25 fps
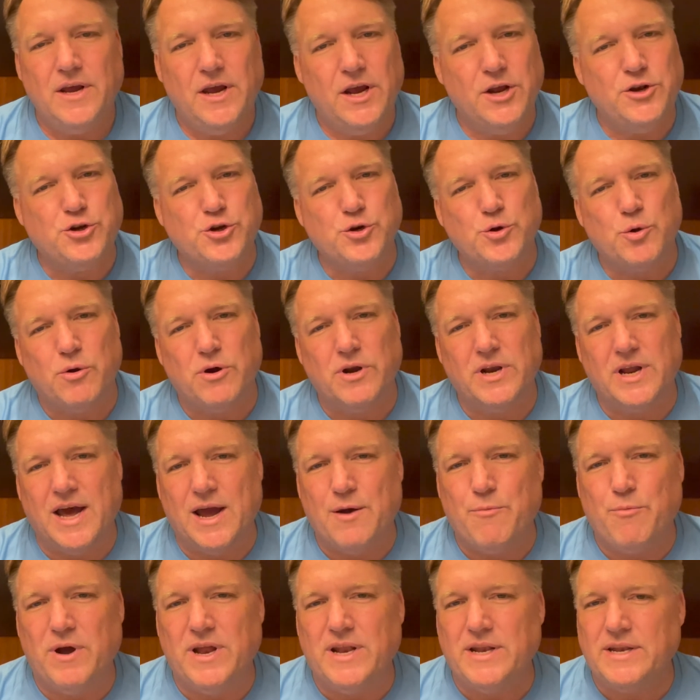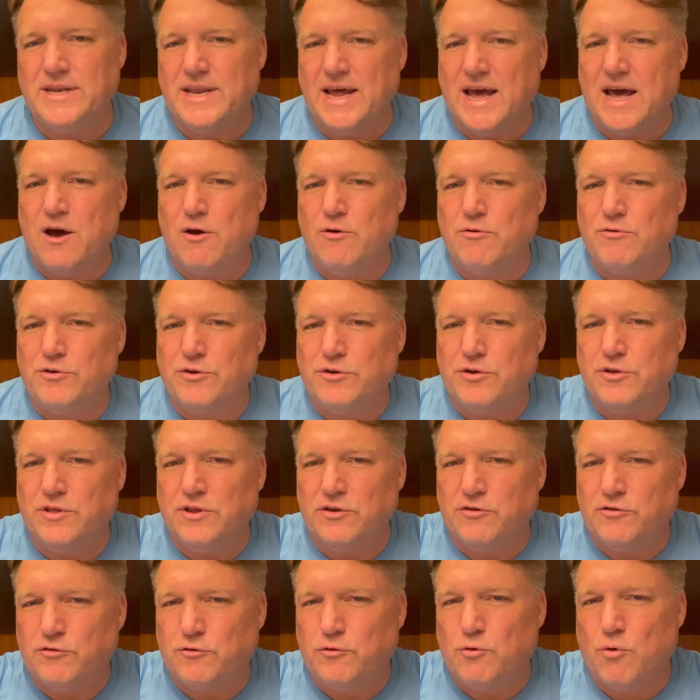In short, I went down to
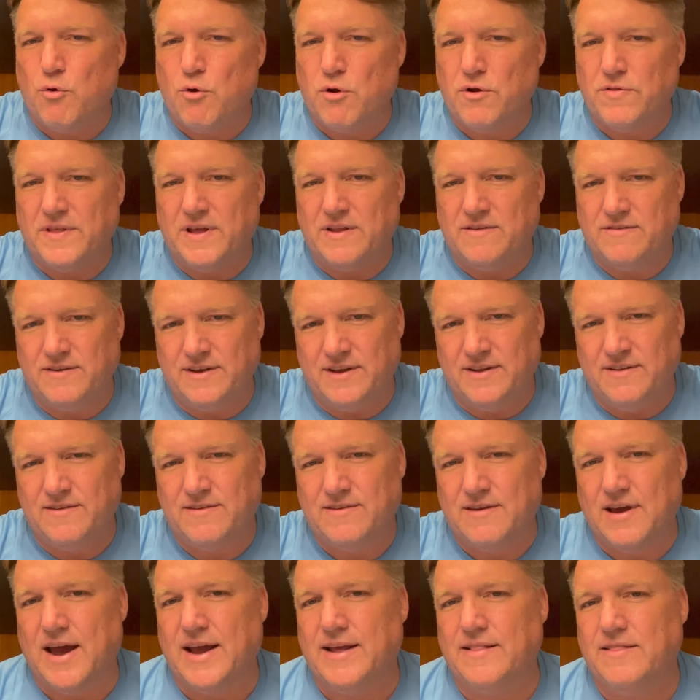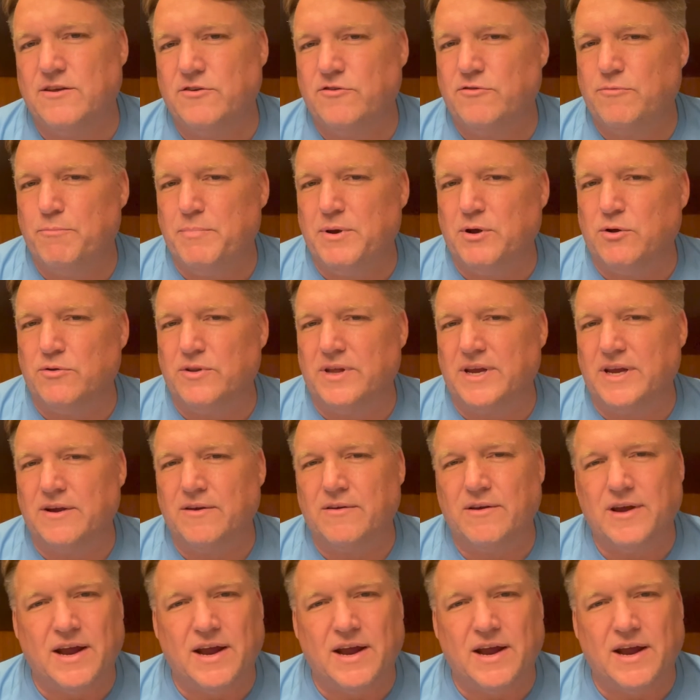the store that's inside this building,